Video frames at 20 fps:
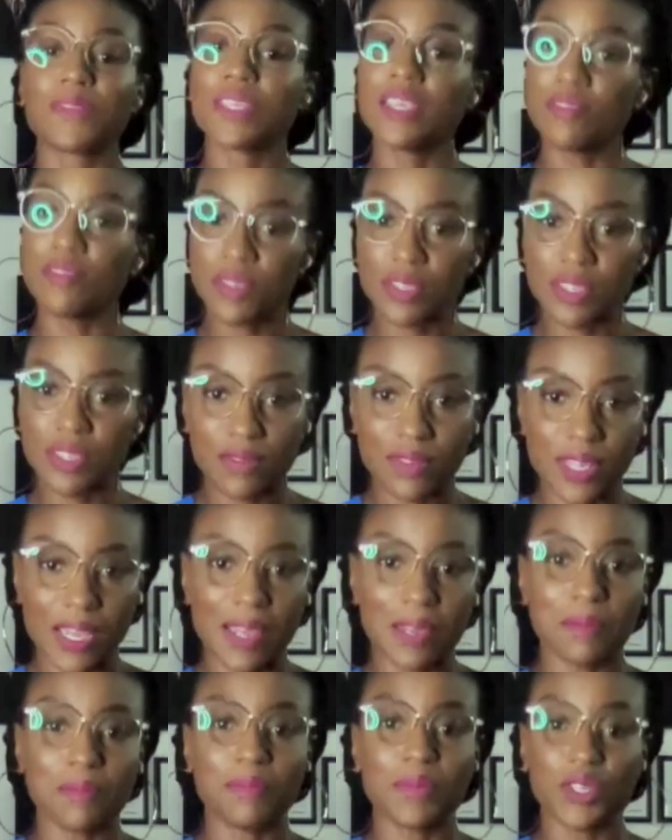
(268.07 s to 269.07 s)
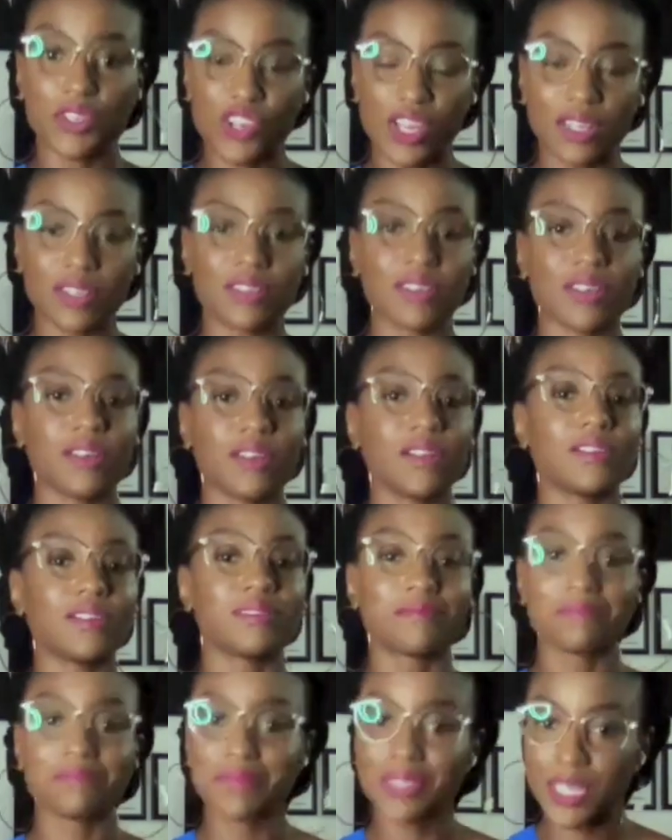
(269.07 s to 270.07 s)
Give yourself time, be
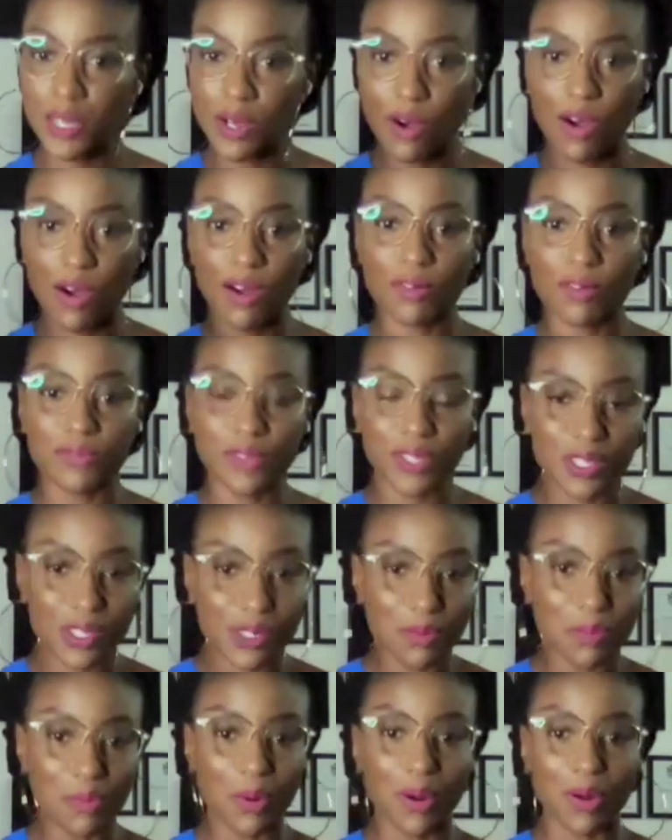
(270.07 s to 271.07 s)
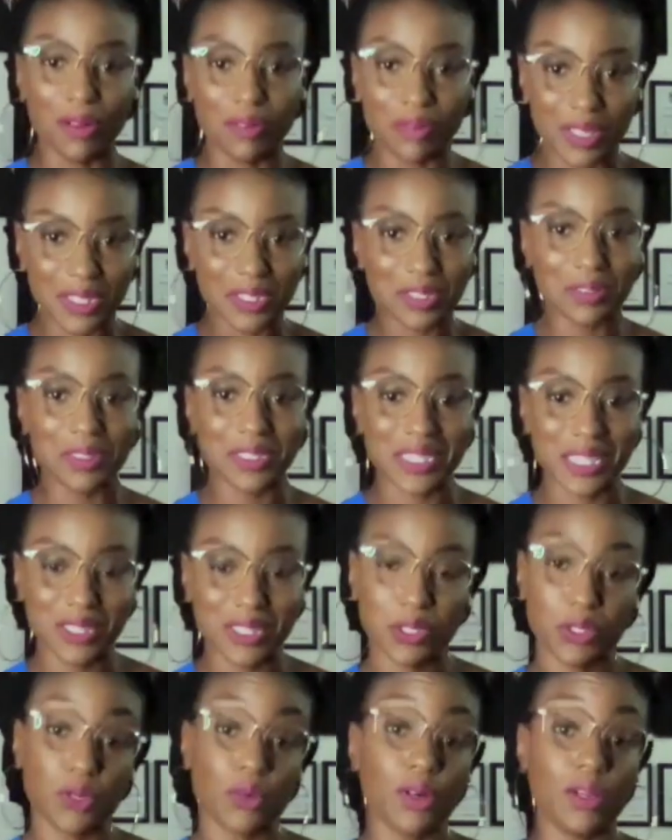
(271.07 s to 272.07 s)
gentle, tick off the small victories
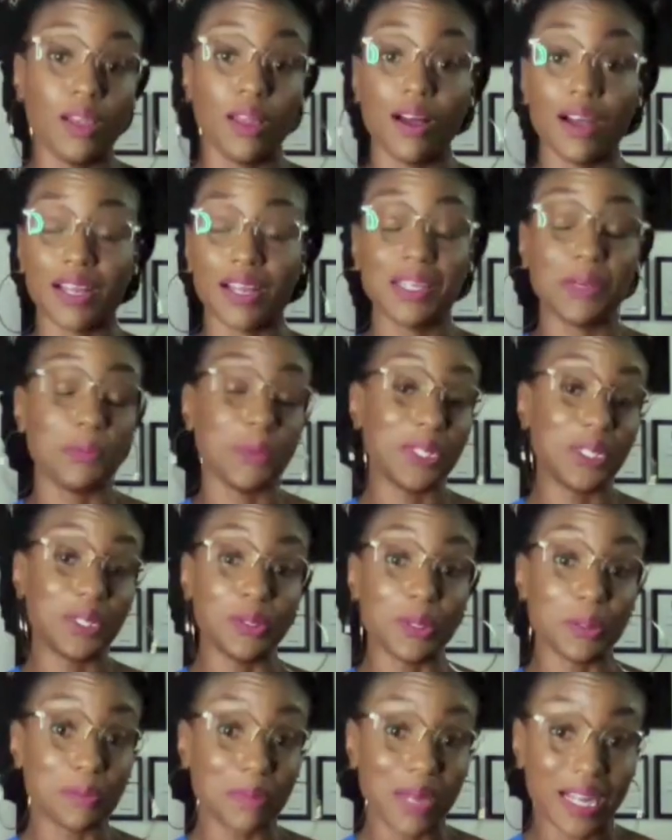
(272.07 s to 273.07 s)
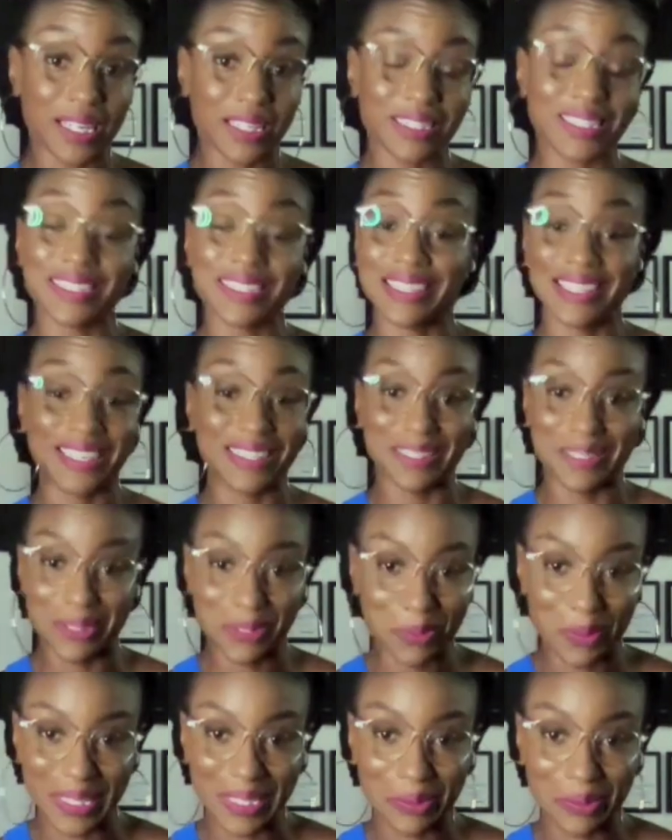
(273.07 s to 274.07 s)
as you go along. And then when you look back at it in
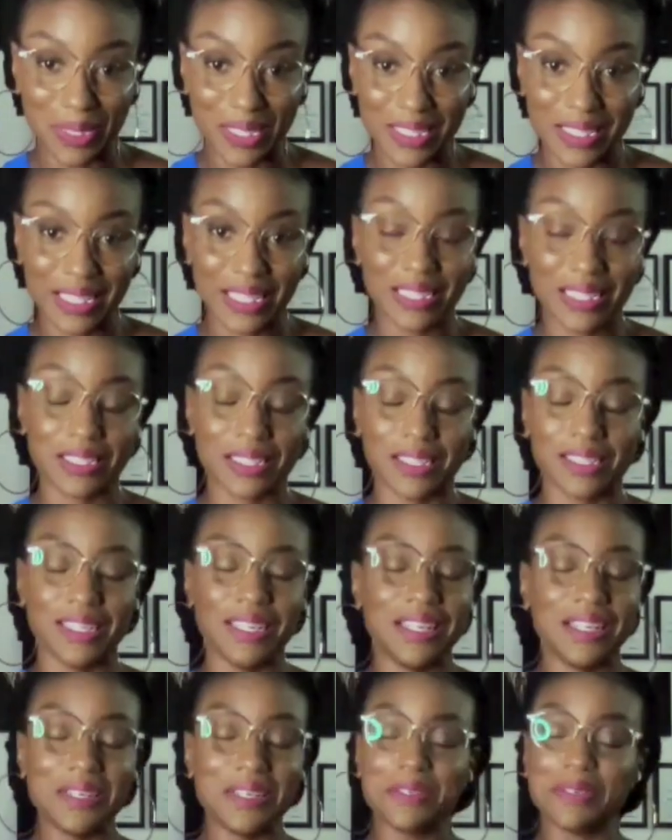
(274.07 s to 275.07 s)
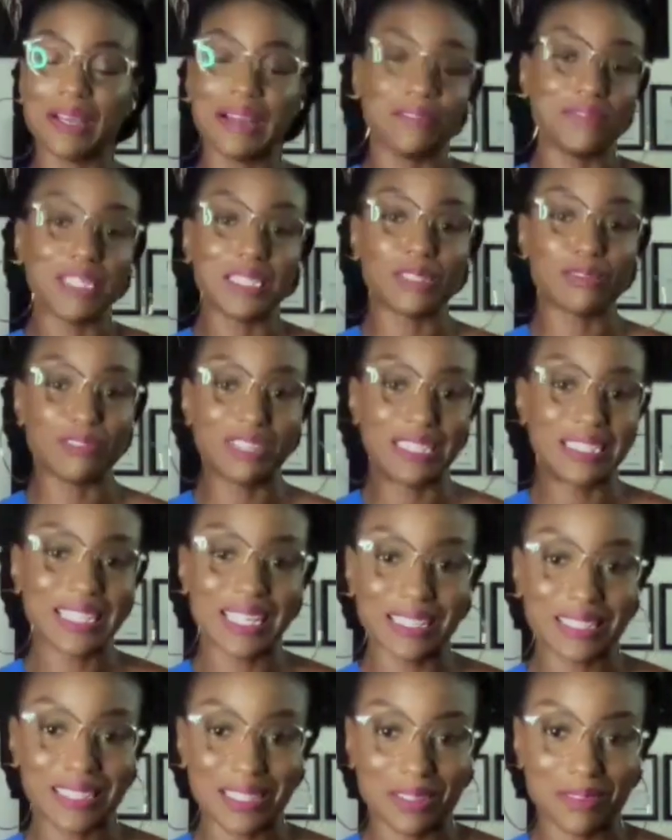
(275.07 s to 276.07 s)
20 weeks later, you have this
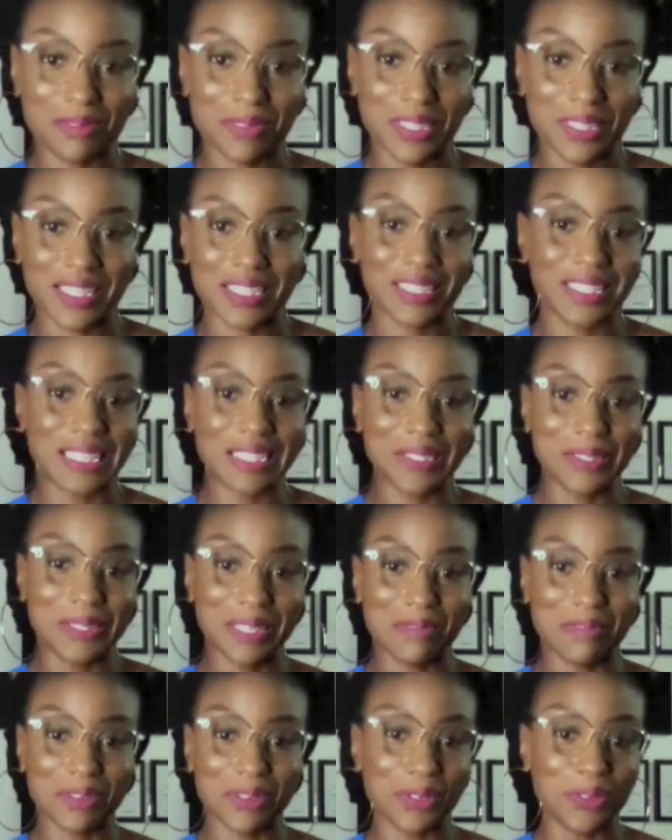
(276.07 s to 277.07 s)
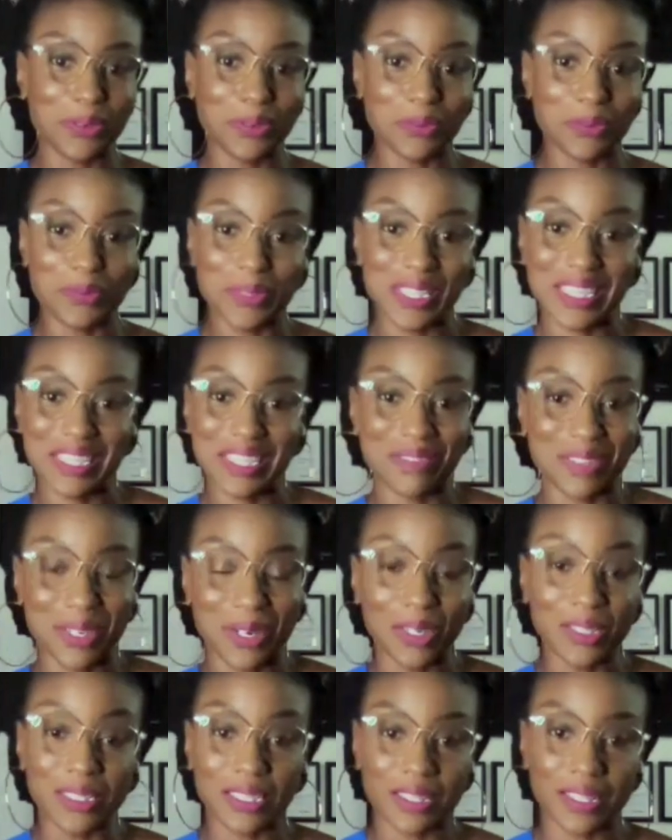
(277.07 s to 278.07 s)
fantastic physique that you never knew was even
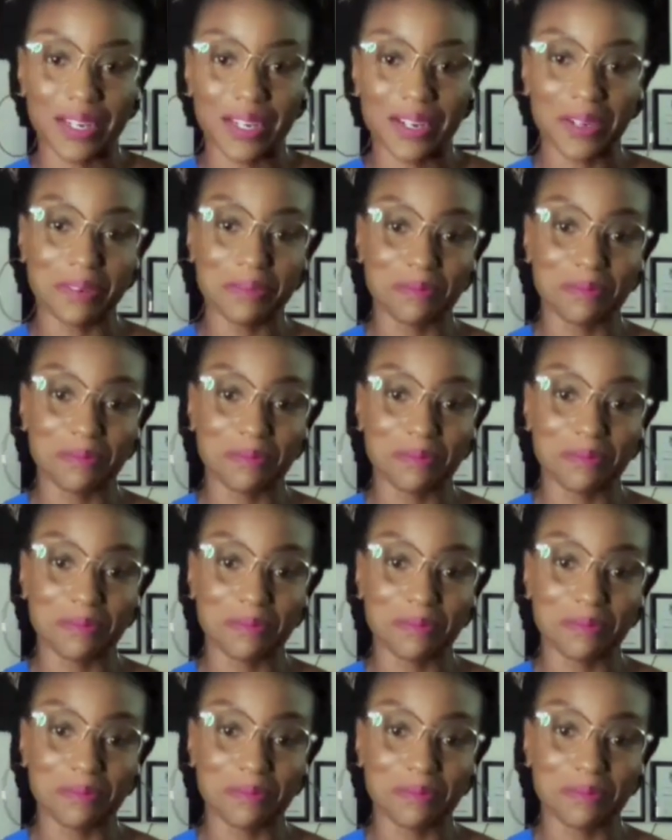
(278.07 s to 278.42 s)
under there.